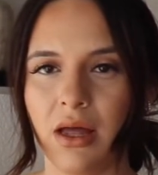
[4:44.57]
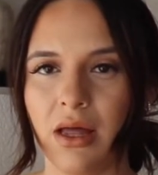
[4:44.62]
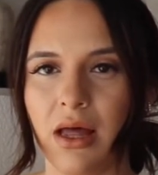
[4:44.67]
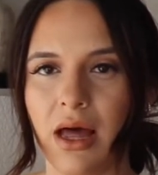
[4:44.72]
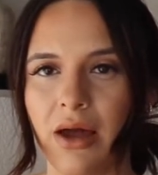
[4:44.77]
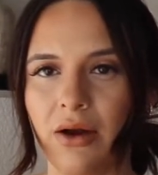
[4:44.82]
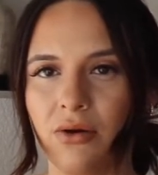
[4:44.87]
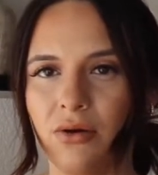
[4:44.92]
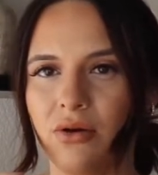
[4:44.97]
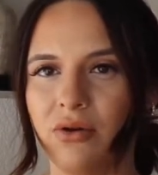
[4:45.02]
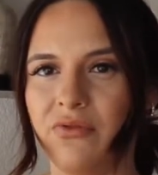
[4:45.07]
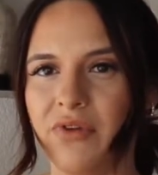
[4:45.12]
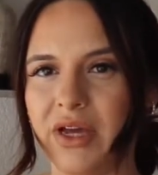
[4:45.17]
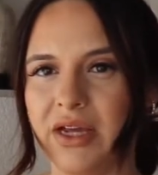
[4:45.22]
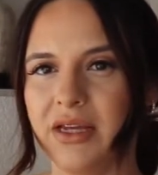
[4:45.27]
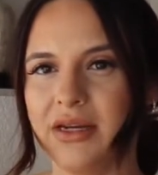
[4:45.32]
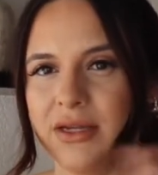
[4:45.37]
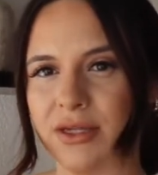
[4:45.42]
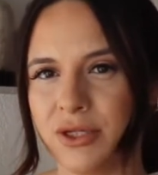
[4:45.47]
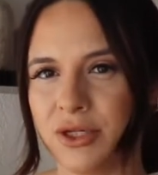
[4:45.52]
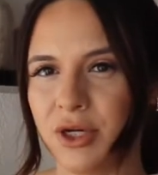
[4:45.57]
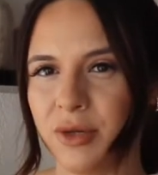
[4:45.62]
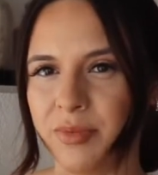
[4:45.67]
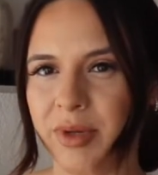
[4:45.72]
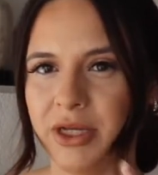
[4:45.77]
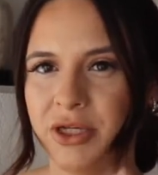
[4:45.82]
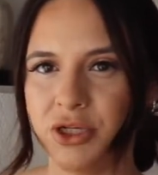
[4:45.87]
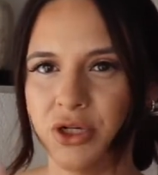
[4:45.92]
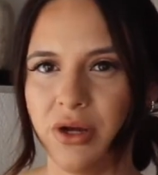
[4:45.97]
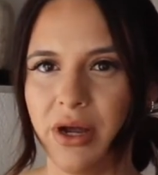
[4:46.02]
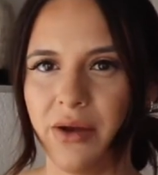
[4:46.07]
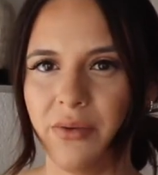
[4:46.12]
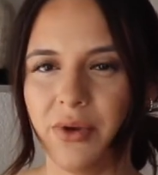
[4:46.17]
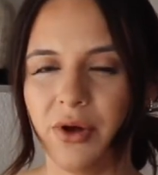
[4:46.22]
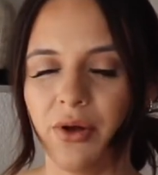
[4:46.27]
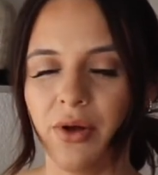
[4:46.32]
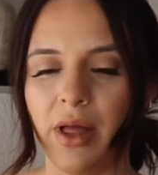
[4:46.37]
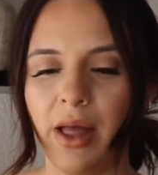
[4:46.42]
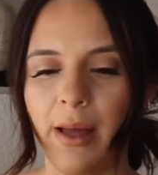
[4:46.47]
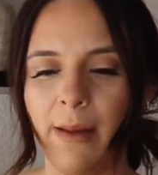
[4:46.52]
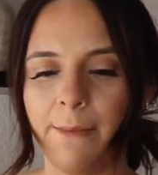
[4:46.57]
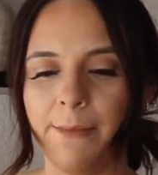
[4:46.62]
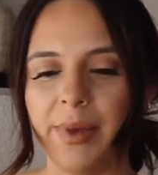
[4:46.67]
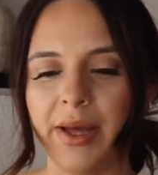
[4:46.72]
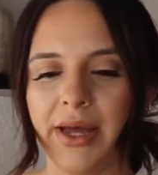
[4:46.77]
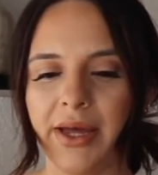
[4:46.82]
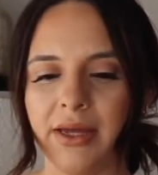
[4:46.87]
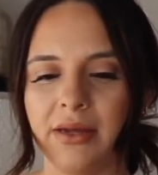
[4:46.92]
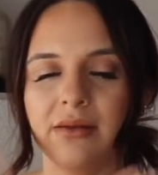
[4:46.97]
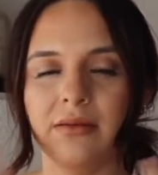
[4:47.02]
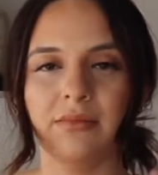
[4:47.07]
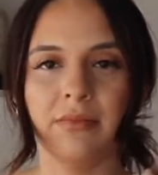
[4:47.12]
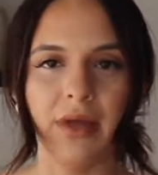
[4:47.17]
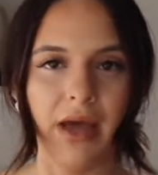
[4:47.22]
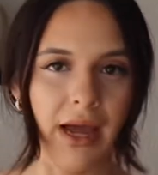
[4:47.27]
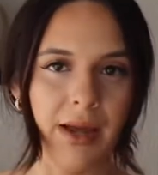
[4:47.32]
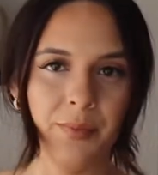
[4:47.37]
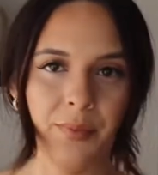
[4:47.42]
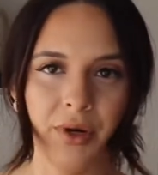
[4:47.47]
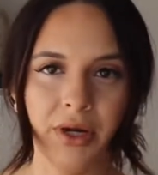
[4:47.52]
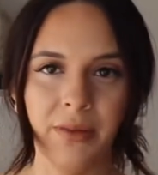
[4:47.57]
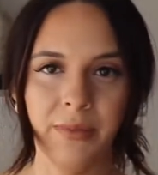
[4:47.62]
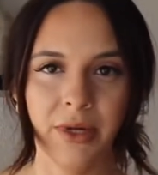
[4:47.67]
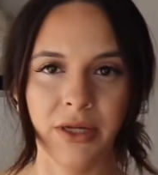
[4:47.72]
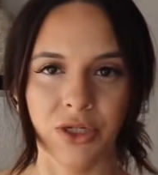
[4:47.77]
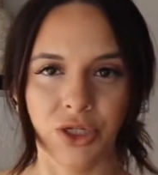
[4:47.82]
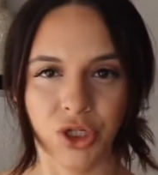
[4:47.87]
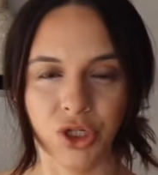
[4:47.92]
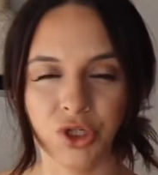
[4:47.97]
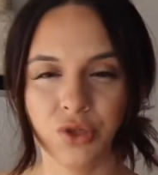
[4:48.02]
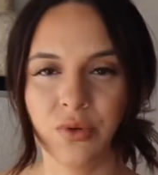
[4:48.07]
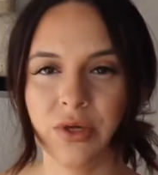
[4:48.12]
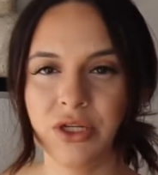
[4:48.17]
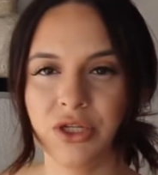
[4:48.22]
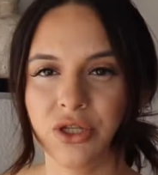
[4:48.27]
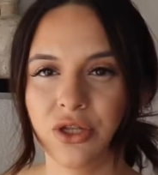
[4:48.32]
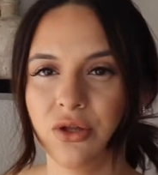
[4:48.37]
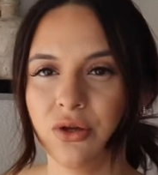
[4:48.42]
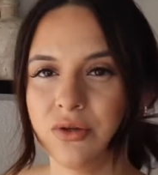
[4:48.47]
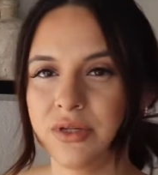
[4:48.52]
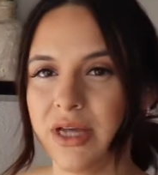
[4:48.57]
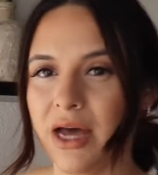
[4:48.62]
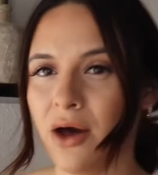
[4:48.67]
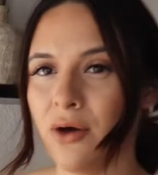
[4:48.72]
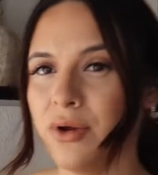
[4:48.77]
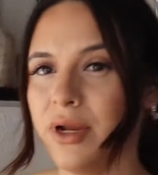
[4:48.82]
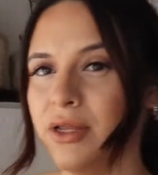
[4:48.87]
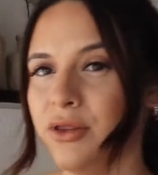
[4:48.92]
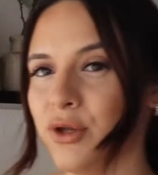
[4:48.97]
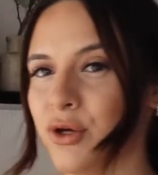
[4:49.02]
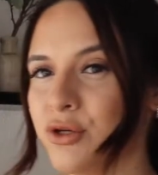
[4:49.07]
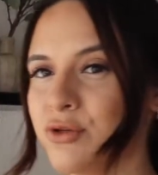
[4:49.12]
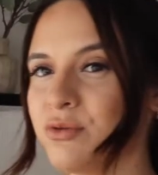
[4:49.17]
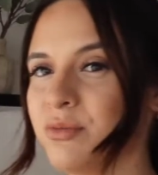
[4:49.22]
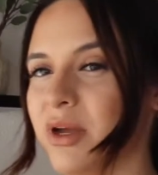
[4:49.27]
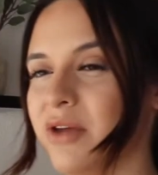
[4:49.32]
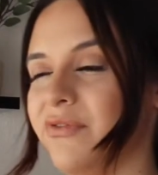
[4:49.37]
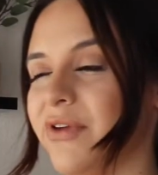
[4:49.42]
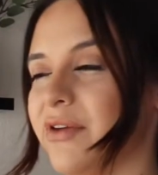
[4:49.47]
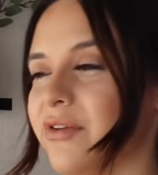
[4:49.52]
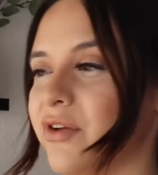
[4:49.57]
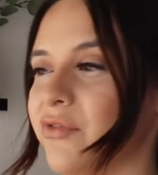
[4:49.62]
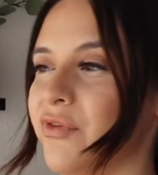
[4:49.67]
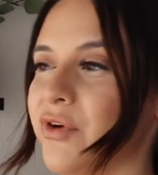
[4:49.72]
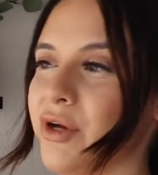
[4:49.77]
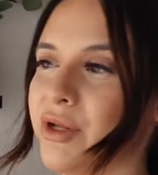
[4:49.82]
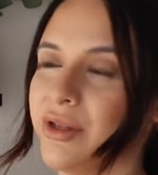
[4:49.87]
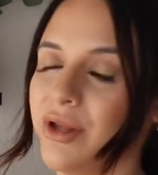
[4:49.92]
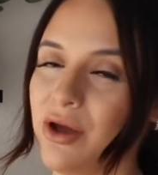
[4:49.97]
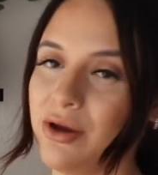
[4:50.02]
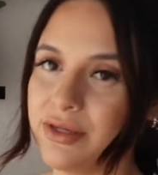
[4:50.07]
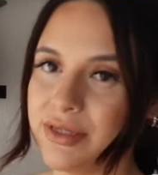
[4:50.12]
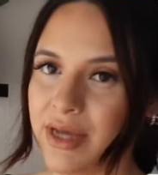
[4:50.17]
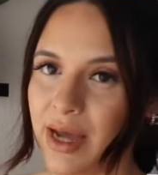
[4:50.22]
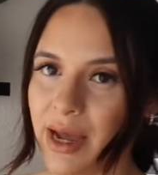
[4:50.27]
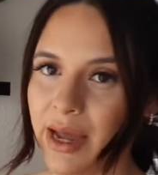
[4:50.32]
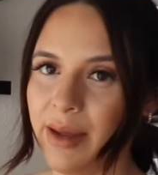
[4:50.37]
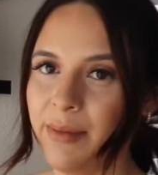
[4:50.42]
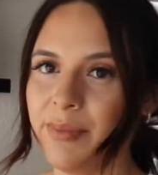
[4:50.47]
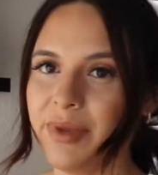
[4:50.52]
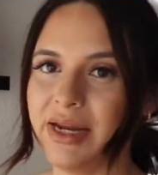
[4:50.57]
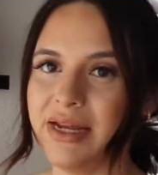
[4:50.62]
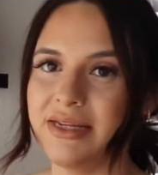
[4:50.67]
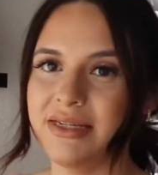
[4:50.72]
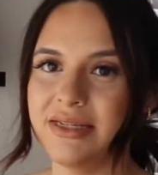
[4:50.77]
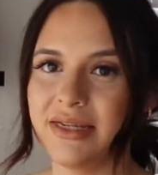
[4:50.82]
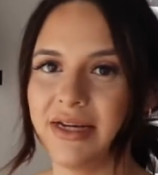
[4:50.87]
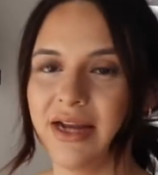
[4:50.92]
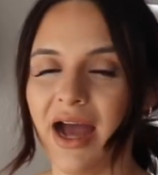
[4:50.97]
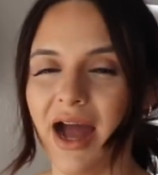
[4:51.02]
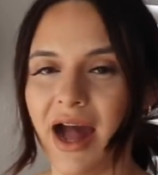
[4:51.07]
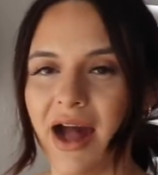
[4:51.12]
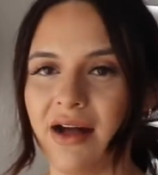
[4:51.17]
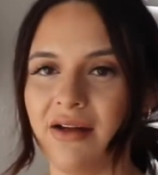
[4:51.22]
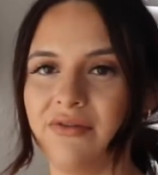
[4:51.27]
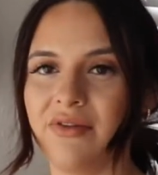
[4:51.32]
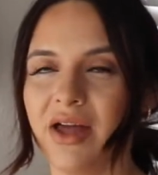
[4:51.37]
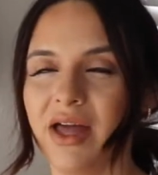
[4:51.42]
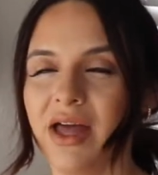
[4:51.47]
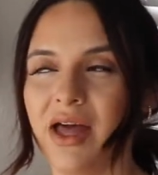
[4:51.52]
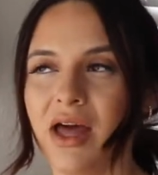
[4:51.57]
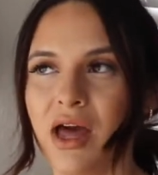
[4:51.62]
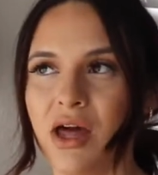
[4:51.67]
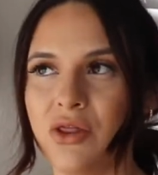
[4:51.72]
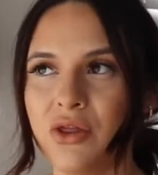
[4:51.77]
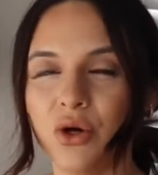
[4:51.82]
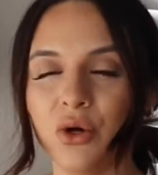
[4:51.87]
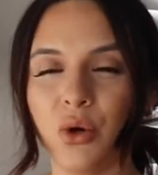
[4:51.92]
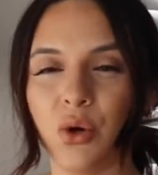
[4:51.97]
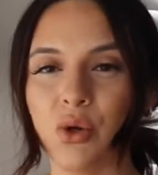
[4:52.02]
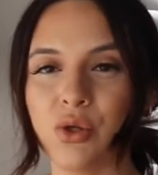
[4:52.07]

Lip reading: I don't know if I can insert a picture, I will, but I pretty much switched those out, and those were my favorite for a long time. But I did have the